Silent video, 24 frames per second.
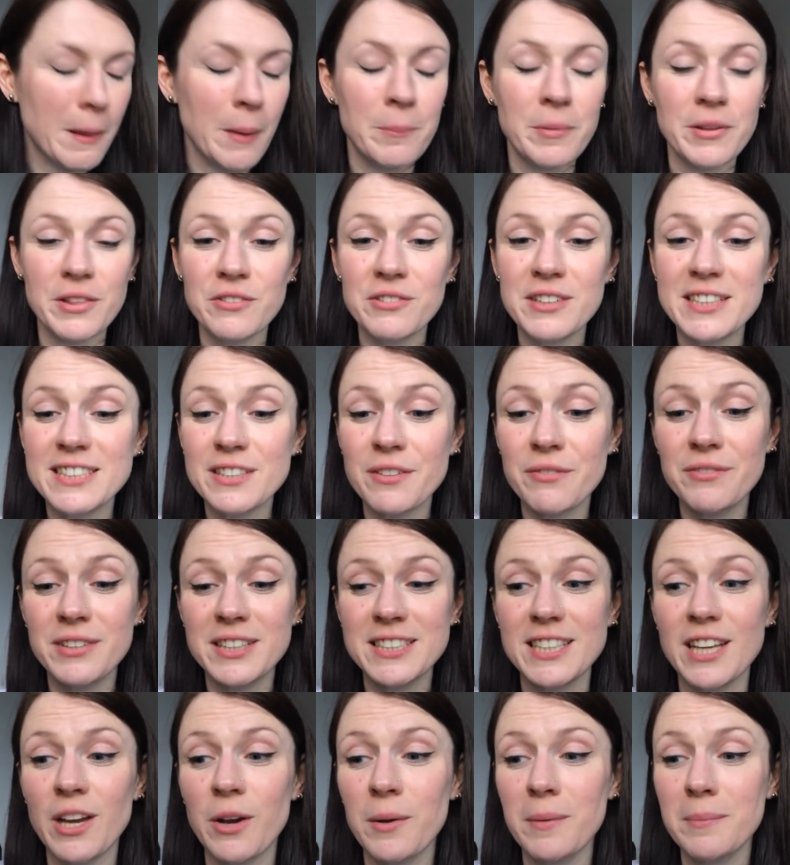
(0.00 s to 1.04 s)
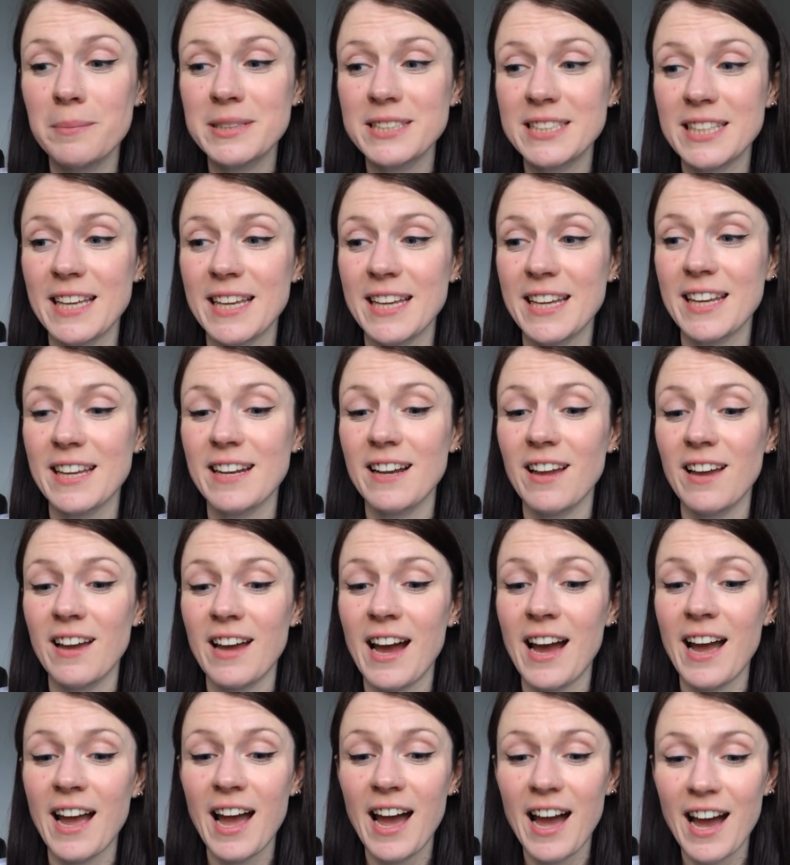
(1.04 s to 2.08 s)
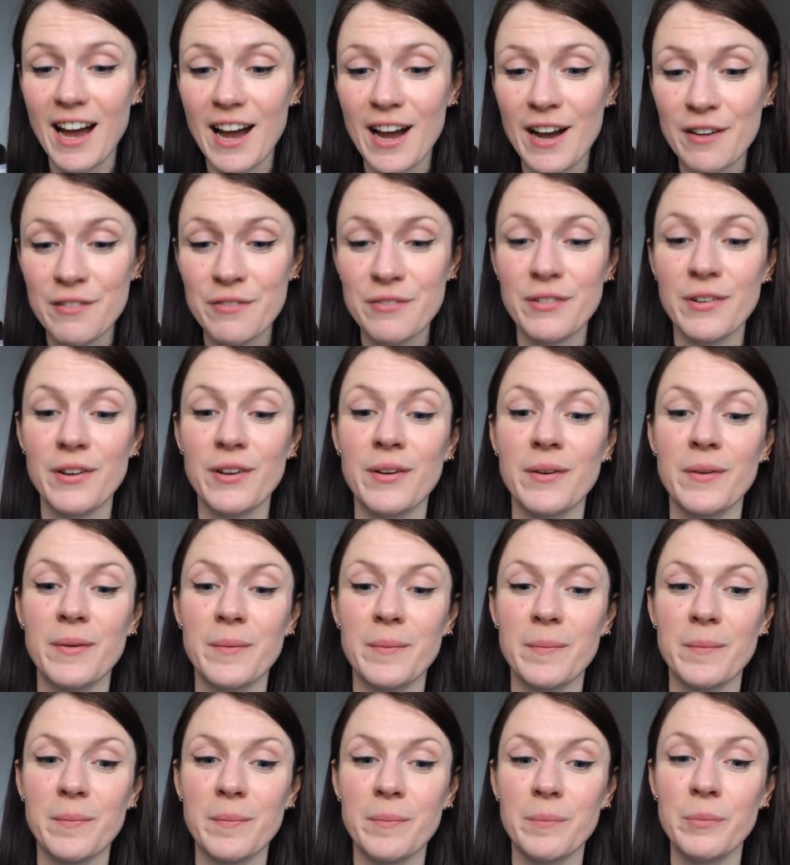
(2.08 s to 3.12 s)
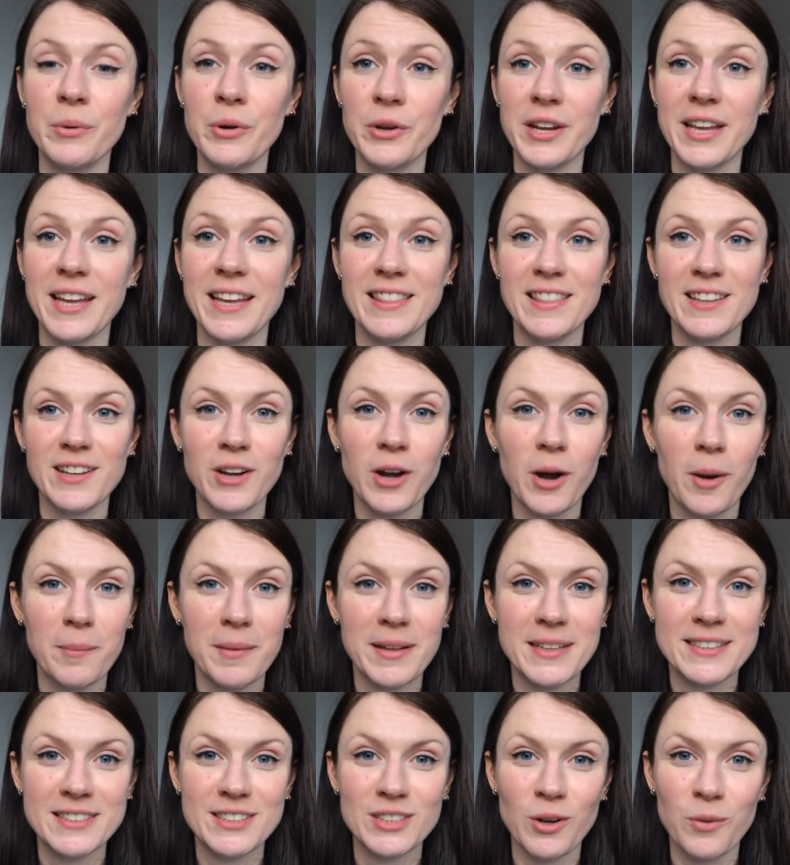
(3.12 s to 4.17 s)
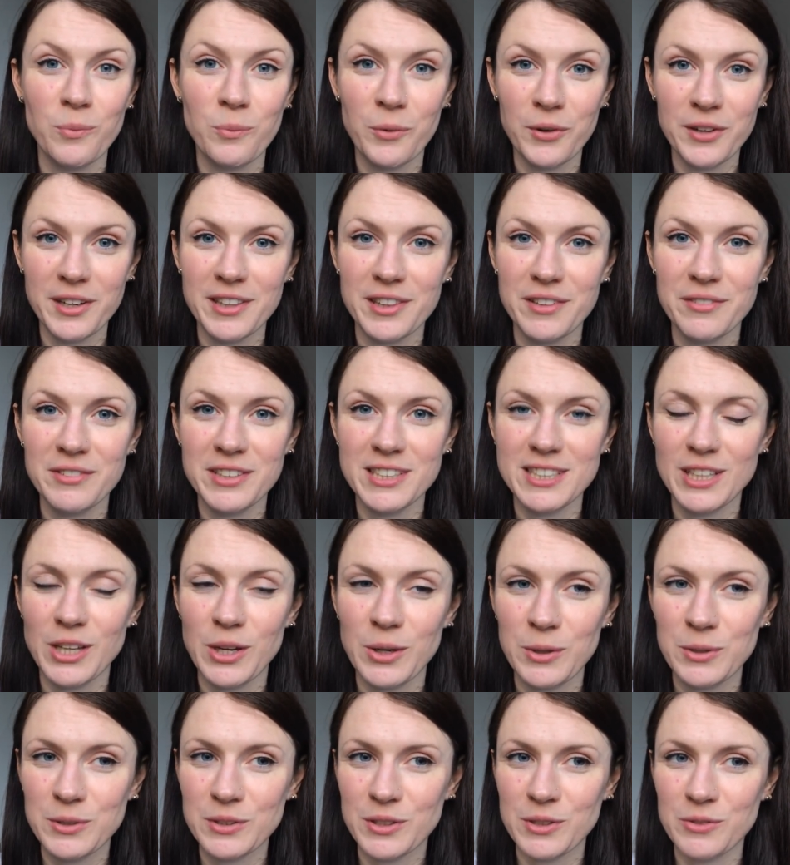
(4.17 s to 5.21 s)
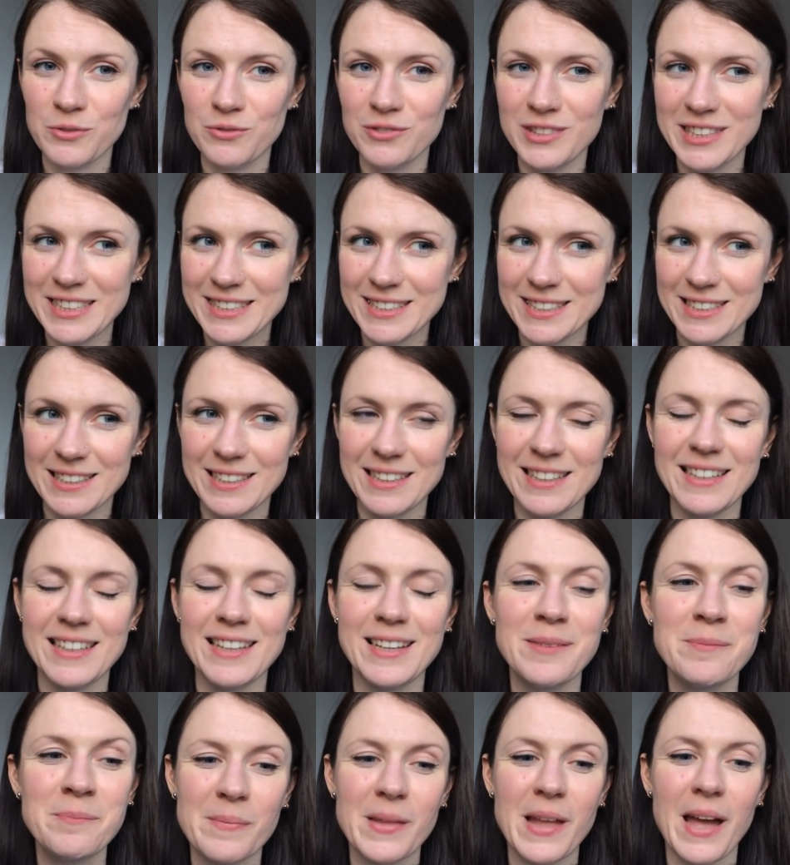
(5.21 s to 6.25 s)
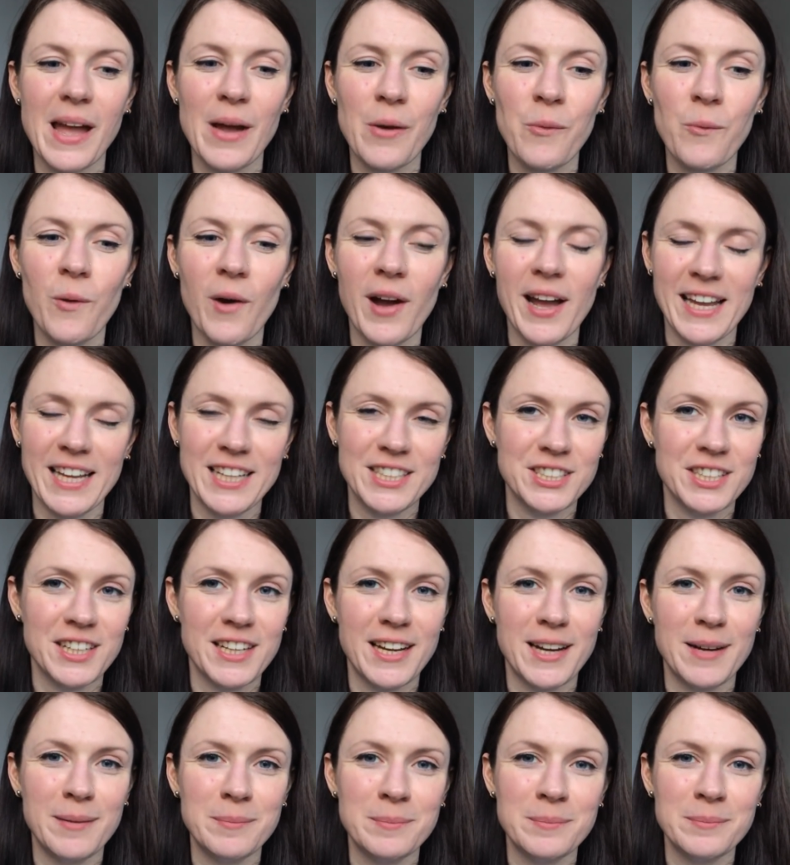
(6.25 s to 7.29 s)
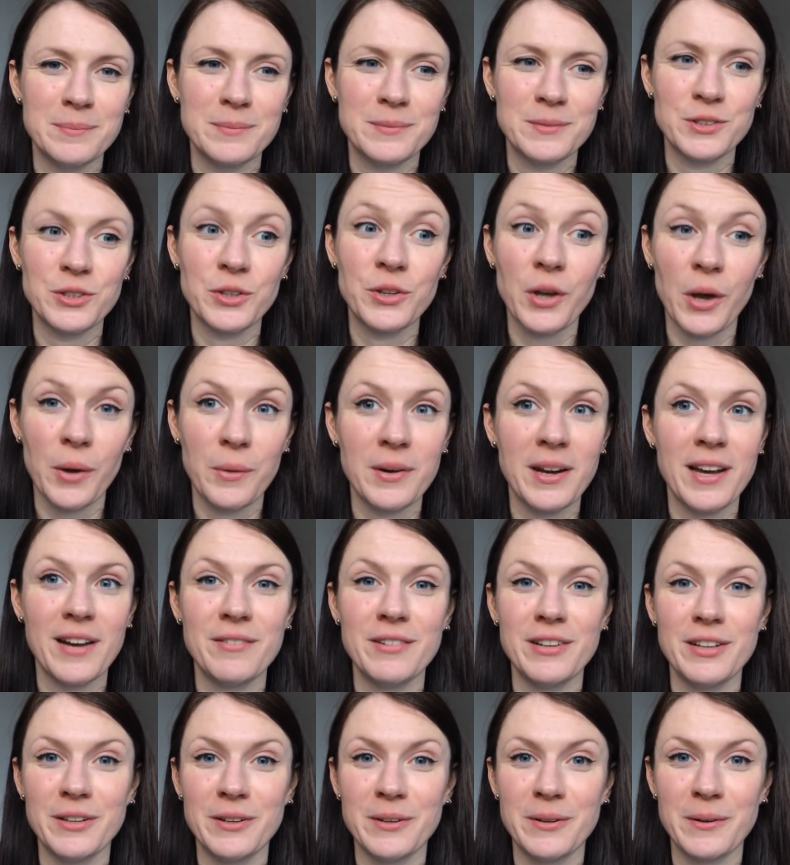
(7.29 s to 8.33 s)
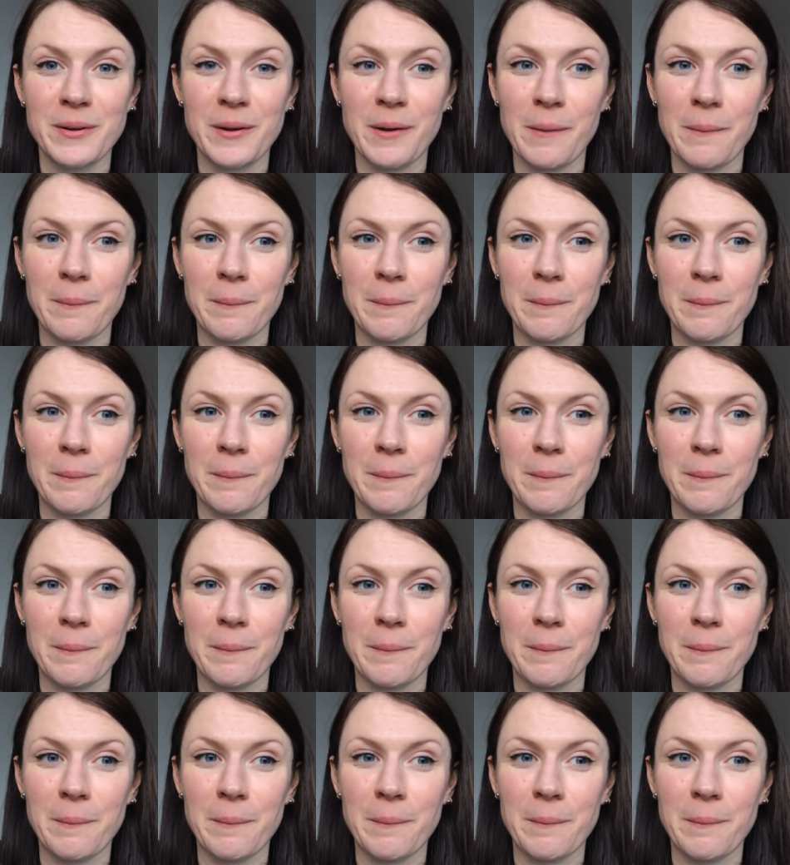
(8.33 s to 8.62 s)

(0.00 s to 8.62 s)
But there is a video in particular, I have put it in the comments on one of the videos recently, what age I am. So go and have a look,